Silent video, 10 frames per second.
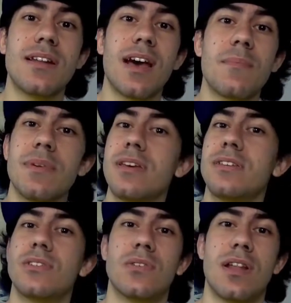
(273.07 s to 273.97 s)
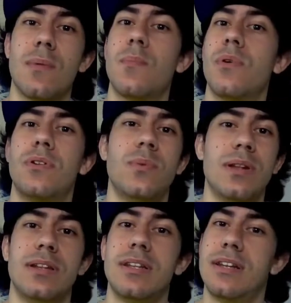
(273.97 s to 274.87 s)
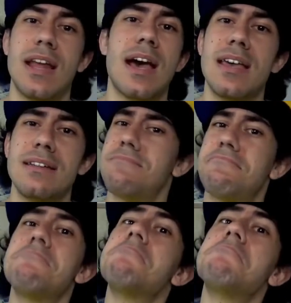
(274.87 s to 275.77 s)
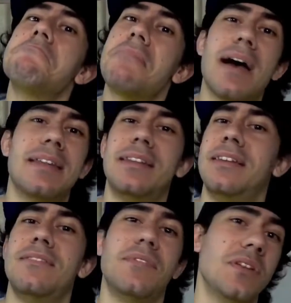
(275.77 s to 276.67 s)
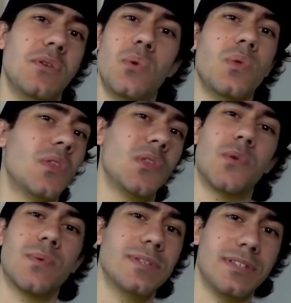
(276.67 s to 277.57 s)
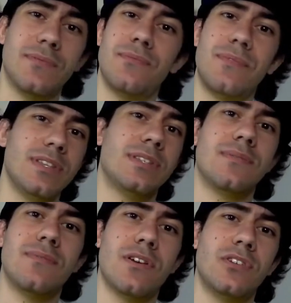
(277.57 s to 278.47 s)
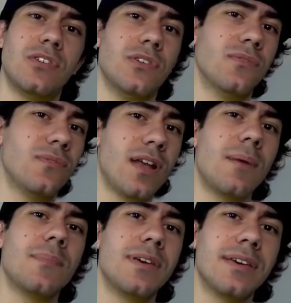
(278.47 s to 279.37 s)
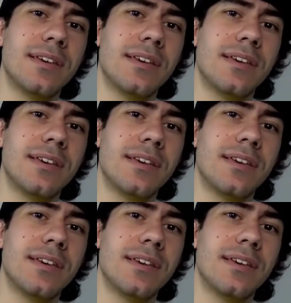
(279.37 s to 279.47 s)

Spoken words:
Nami is on number 29. I didn't even know that there was a fish version of Nami.